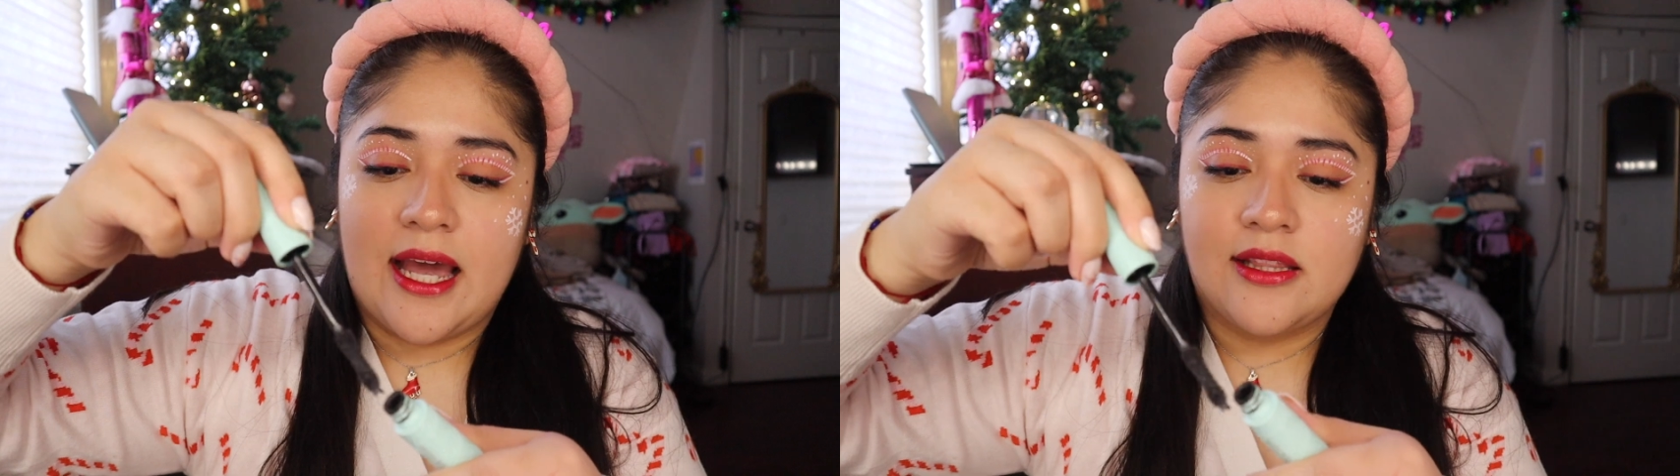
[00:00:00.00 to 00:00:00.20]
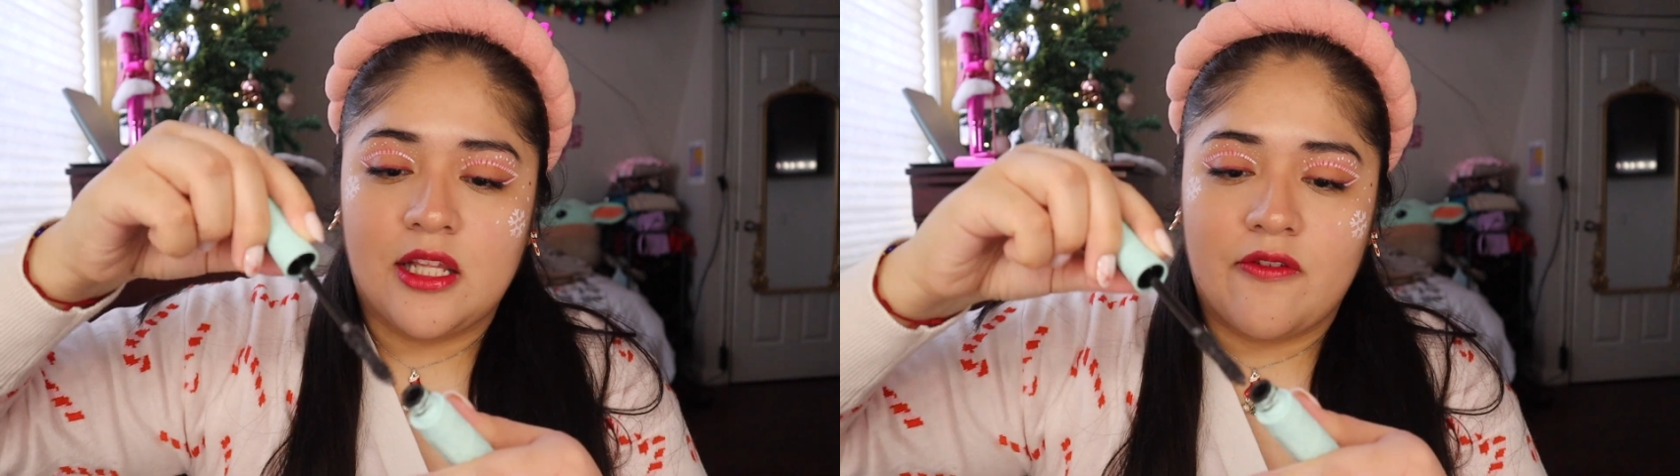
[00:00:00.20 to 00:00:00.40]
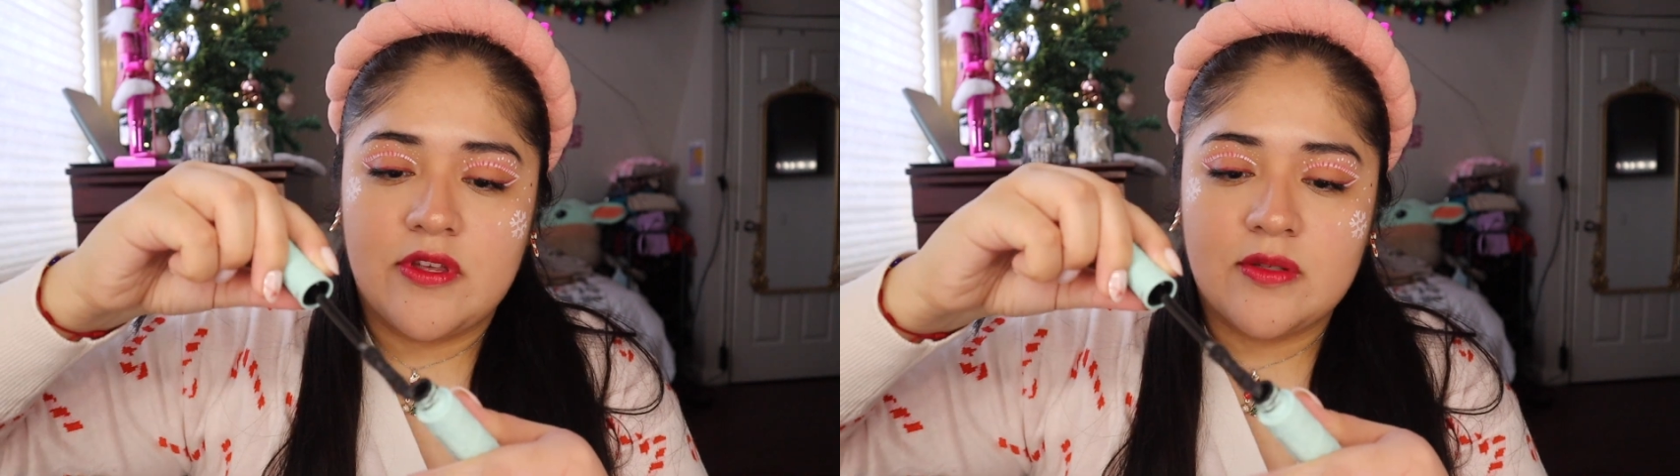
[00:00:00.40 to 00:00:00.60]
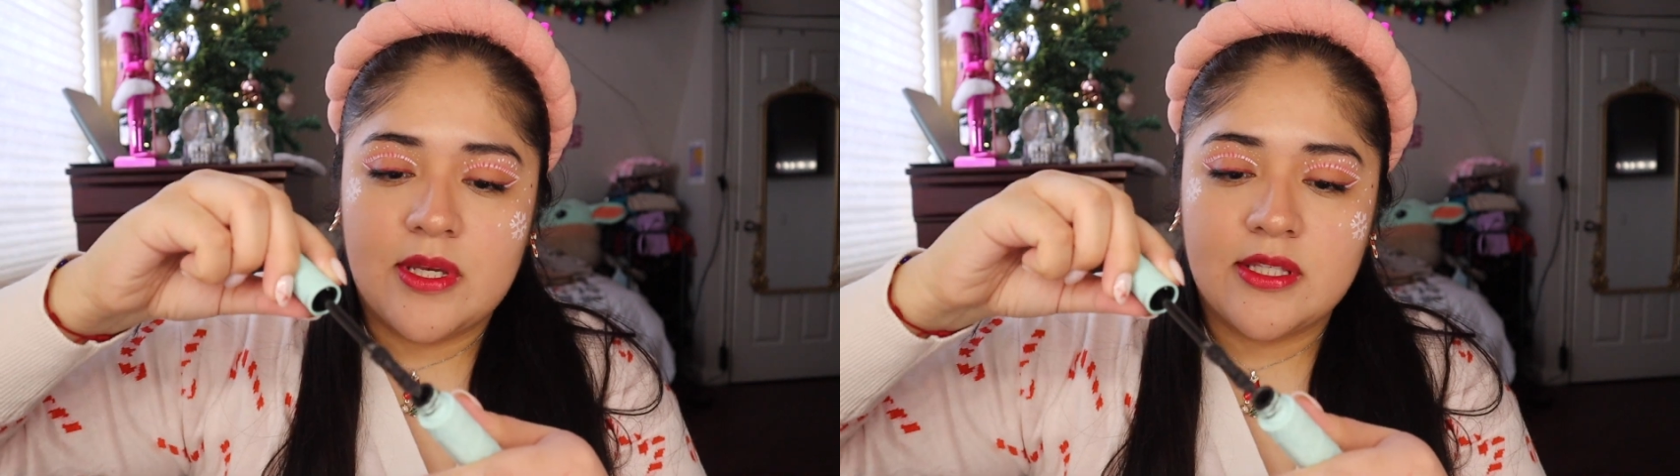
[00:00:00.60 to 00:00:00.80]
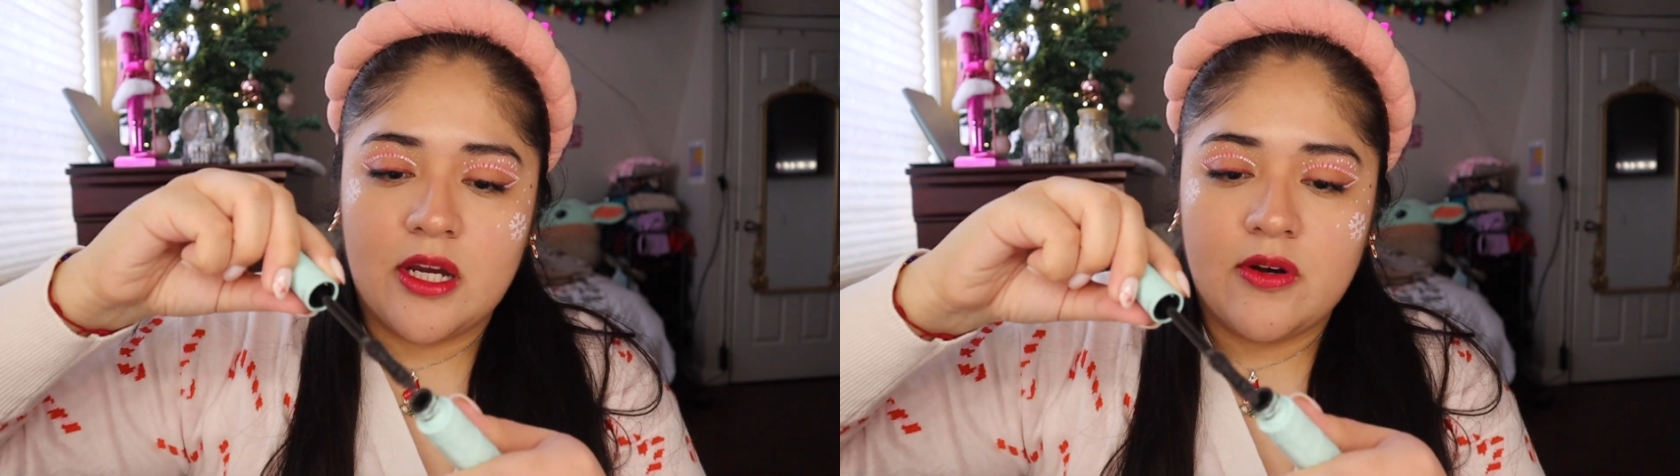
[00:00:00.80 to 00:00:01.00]
I love this
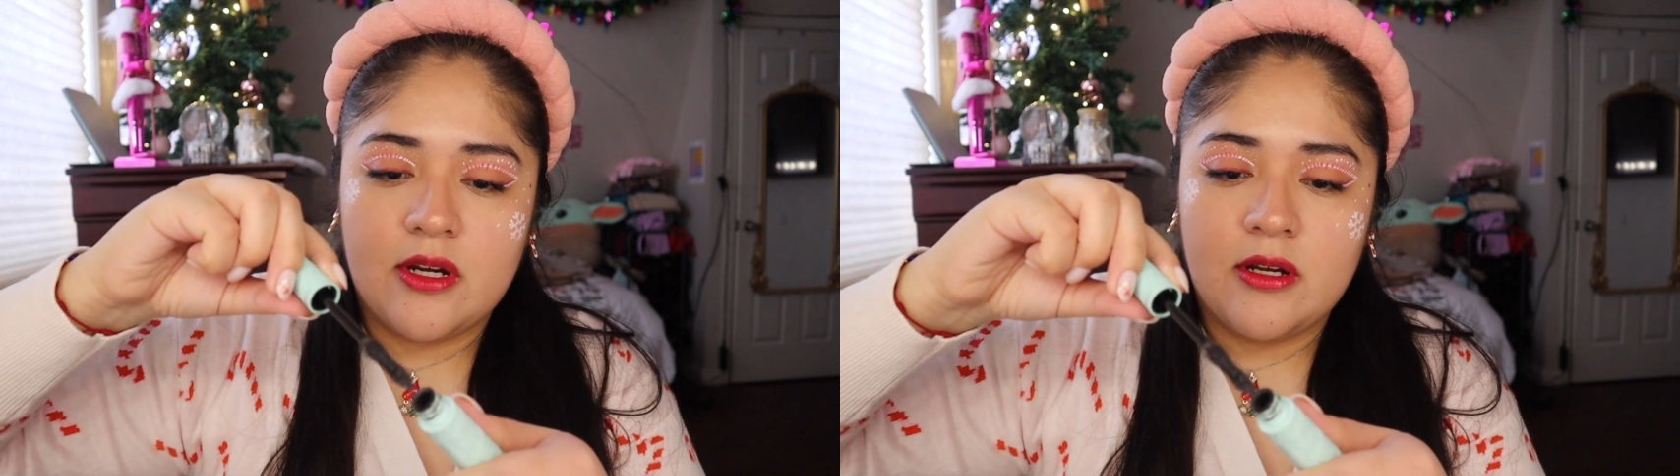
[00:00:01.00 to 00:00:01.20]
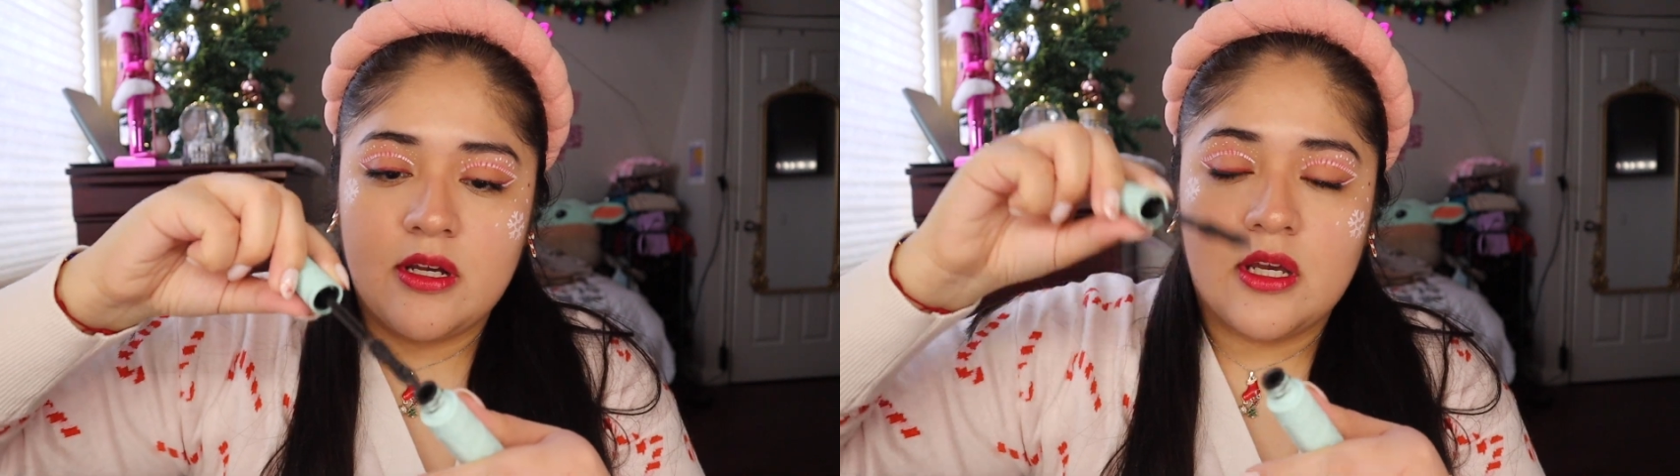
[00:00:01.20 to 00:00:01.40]
mascara.